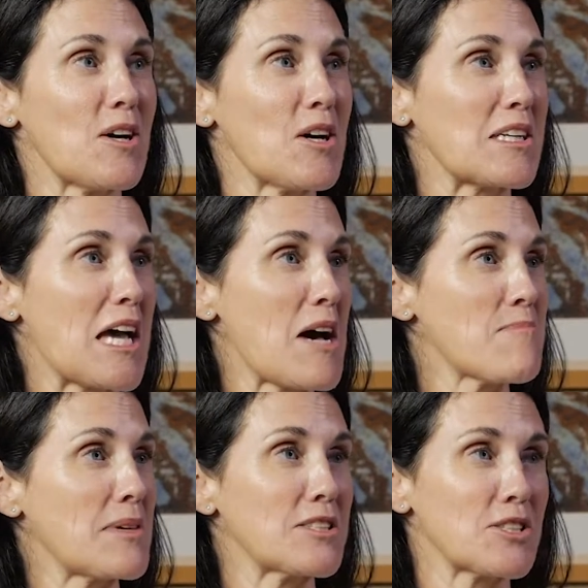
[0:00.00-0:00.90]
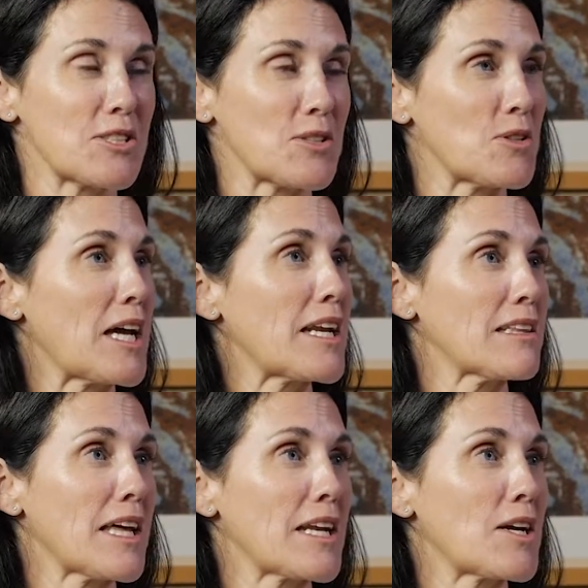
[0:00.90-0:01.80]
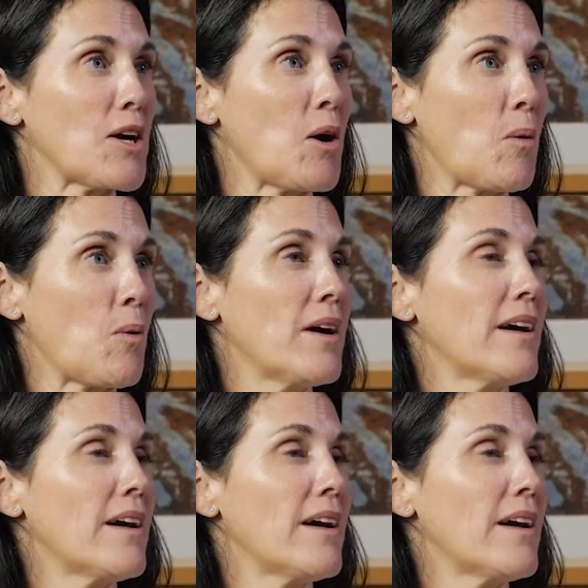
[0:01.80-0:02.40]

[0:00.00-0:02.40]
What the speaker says: long nap and just learn how to let it go